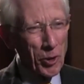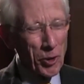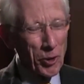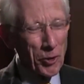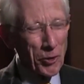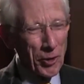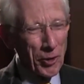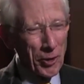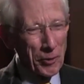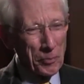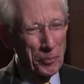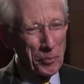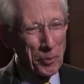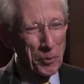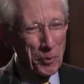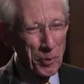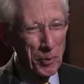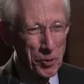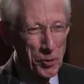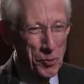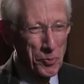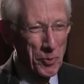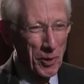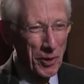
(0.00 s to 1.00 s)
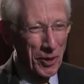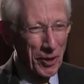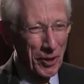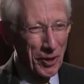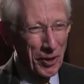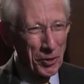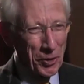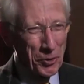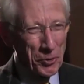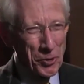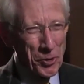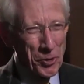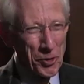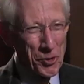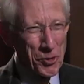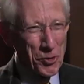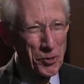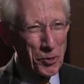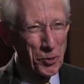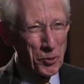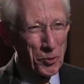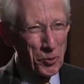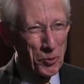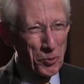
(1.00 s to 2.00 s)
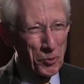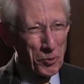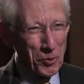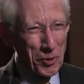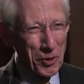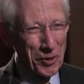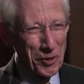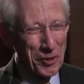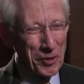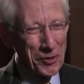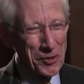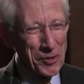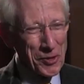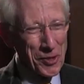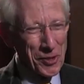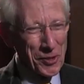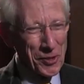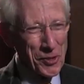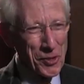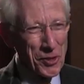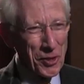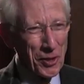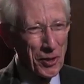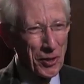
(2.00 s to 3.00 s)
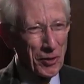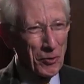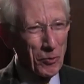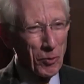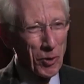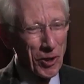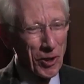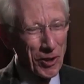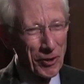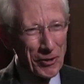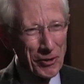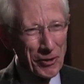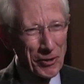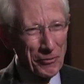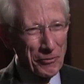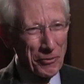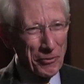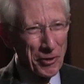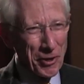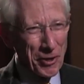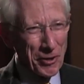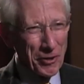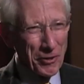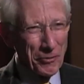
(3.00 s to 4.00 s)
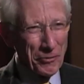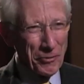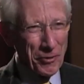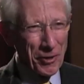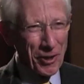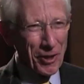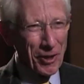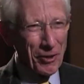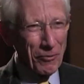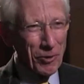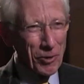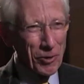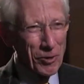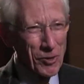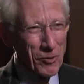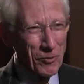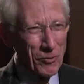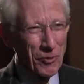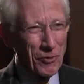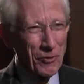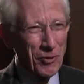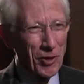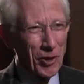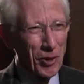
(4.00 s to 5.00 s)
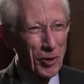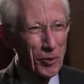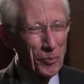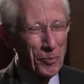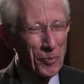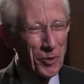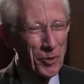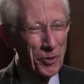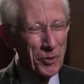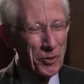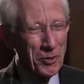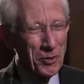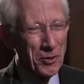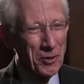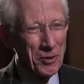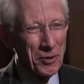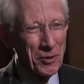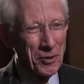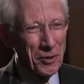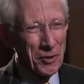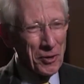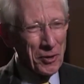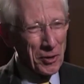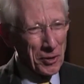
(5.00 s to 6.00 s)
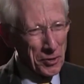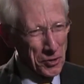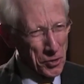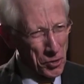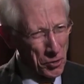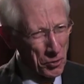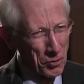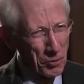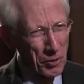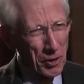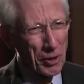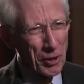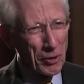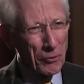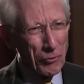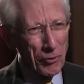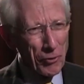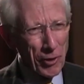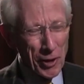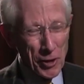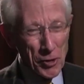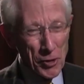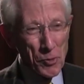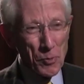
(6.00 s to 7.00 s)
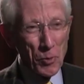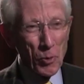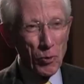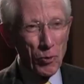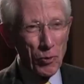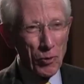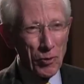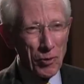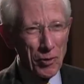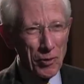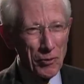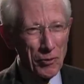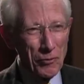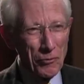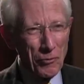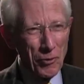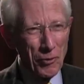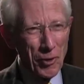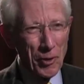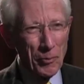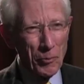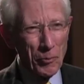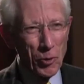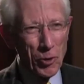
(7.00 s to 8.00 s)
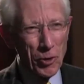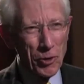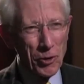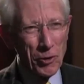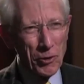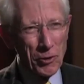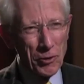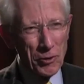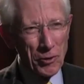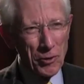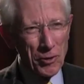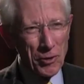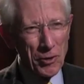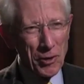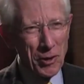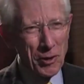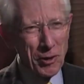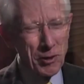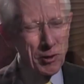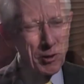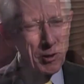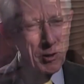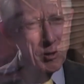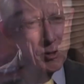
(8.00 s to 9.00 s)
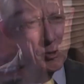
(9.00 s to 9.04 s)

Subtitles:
September to be a distinguished fellow in residence at Pratt House, the CFR's New York City headquarters. In that same article, the New American noted